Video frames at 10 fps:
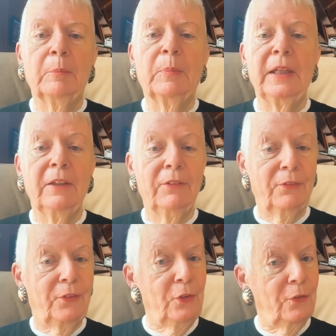But
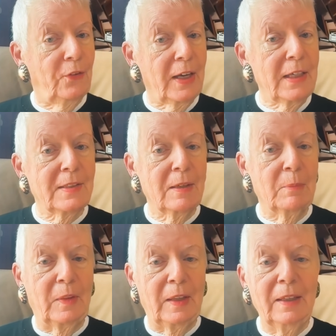if you find
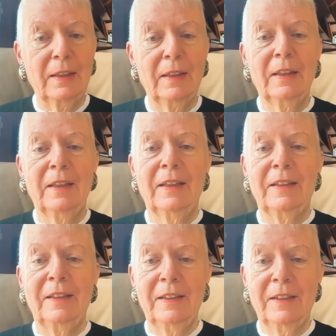something, you